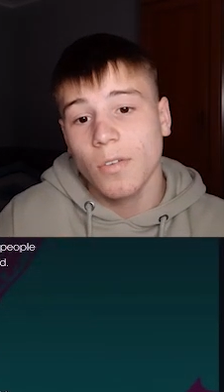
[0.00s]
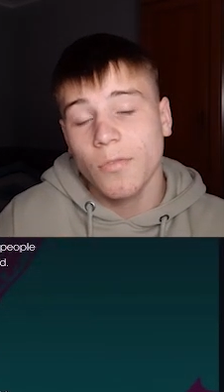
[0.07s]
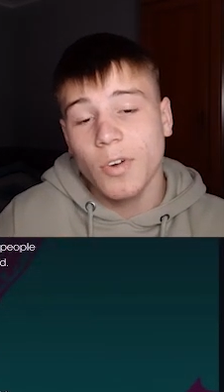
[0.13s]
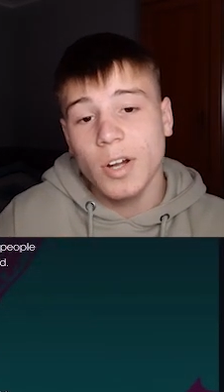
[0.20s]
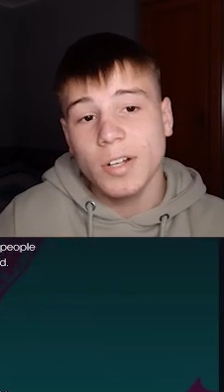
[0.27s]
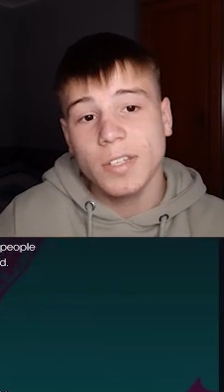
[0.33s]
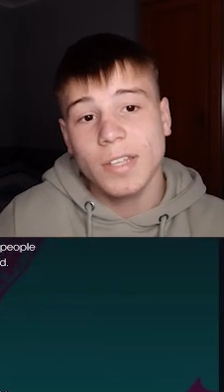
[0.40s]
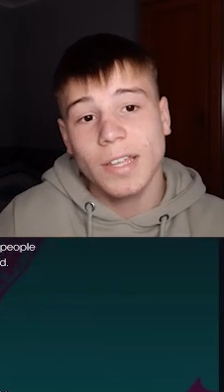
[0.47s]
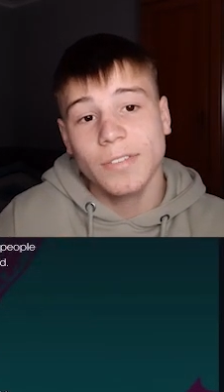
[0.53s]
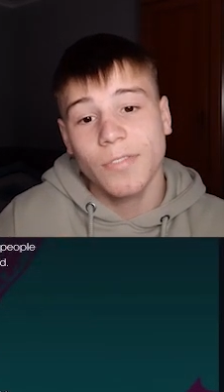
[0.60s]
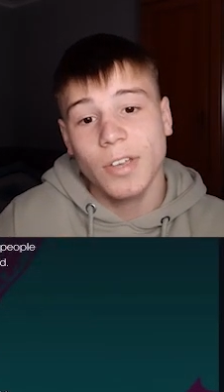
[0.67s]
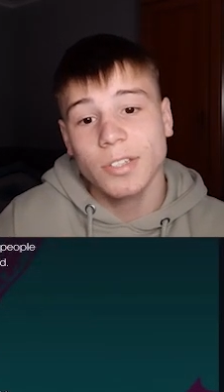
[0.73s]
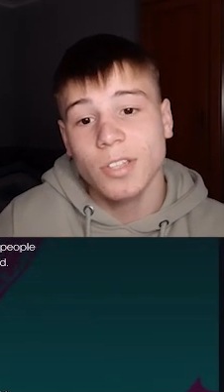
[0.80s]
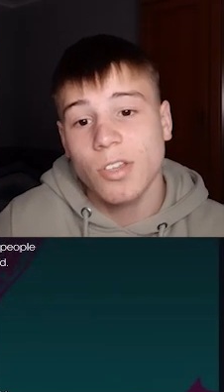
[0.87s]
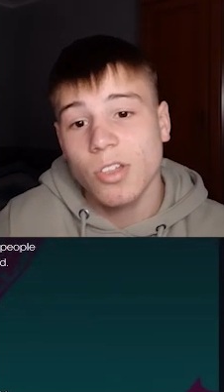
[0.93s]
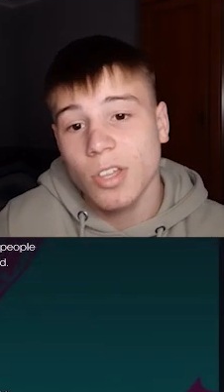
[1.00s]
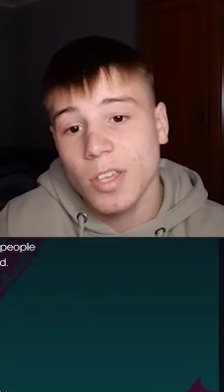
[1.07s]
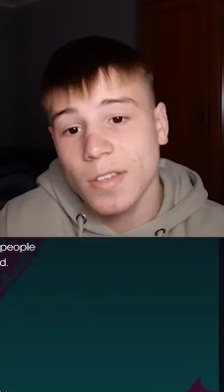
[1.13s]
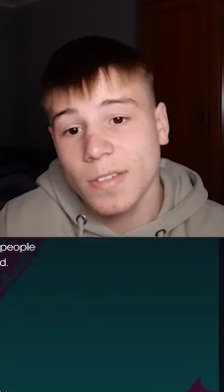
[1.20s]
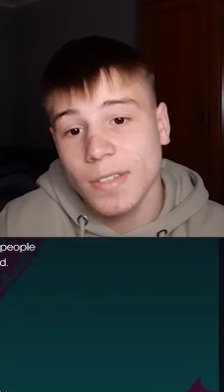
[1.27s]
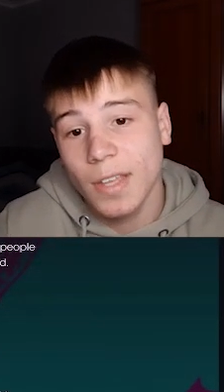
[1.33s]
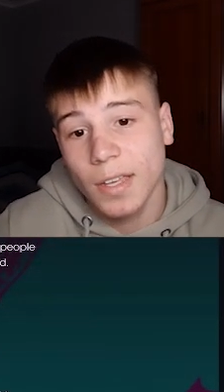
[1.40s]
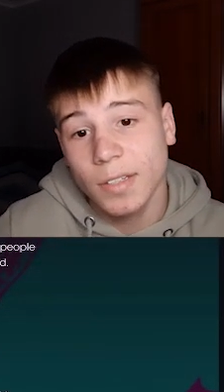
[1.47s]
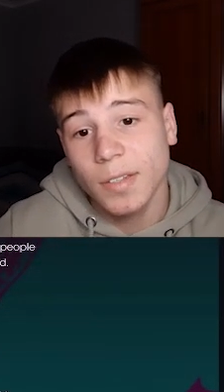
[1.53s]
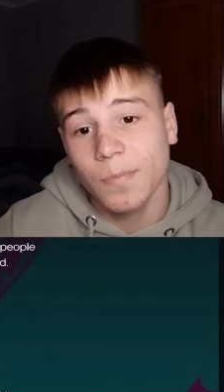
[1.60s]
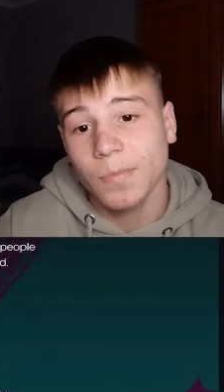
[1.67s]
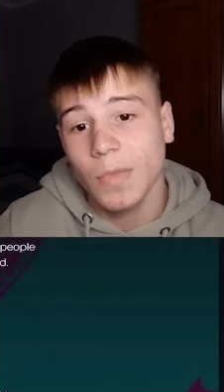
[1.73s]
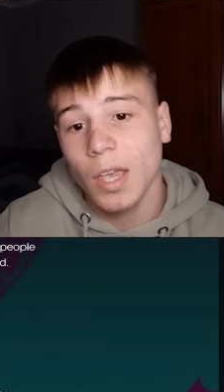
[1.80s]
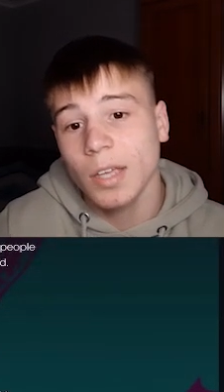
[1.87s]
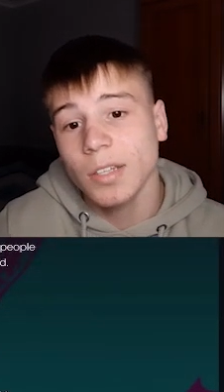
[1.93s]
First advantage is that
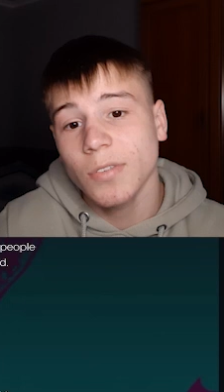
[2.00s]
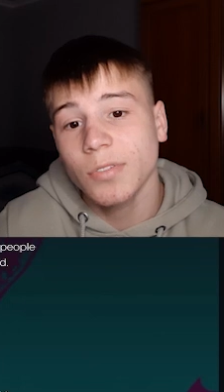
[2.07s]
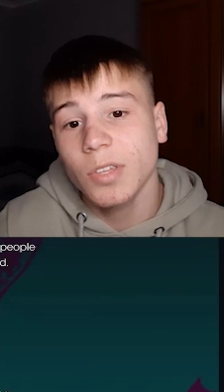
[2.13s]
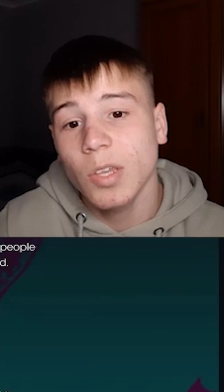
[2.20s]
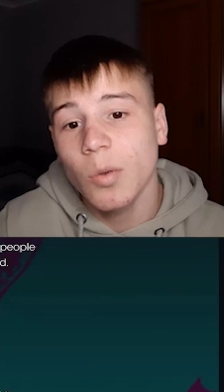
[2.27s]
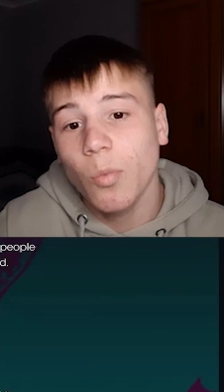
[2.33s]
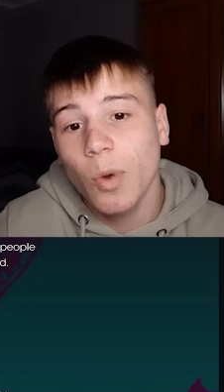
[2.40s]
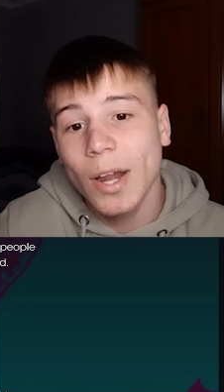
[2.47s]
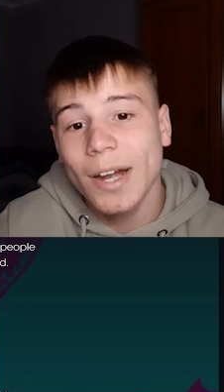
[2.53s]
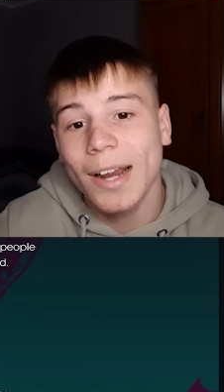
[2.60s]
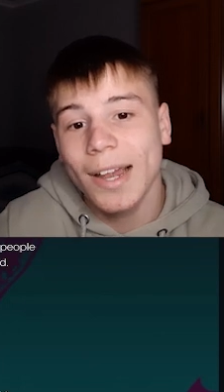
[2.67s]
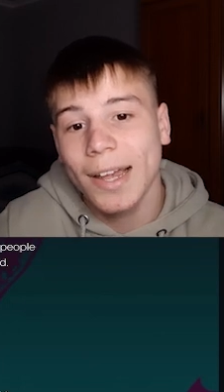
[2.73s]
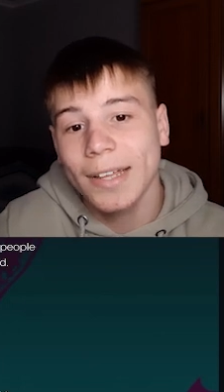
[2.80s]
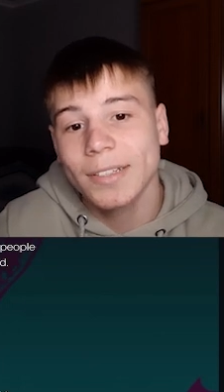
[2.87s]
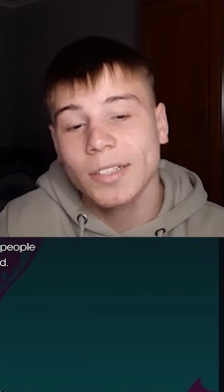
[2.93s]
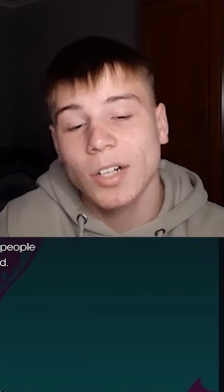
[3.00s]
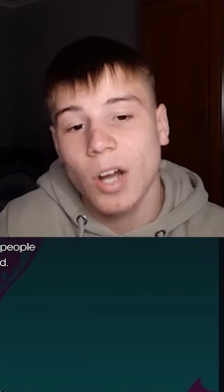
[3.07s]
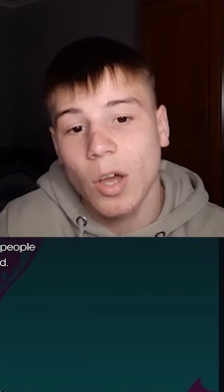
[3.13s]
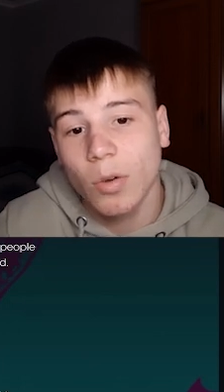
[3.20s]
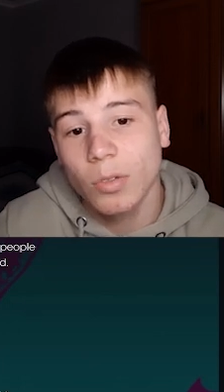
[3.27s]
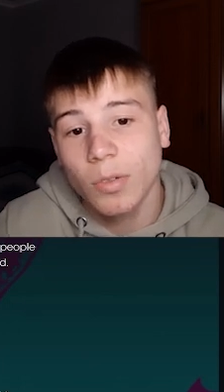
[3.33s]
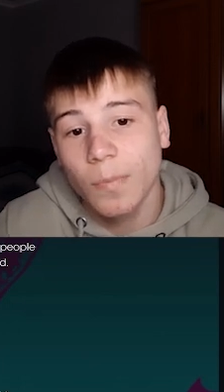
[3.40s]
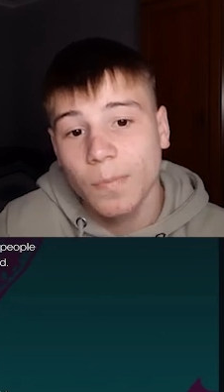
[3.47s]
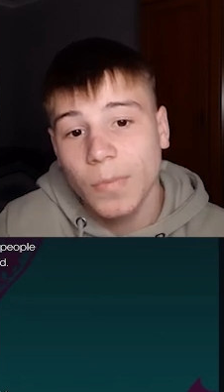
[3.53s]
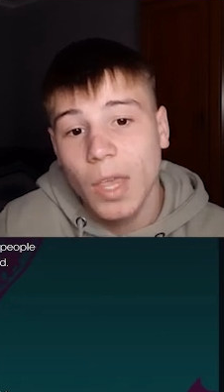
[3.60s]
NFT were hand-drawn.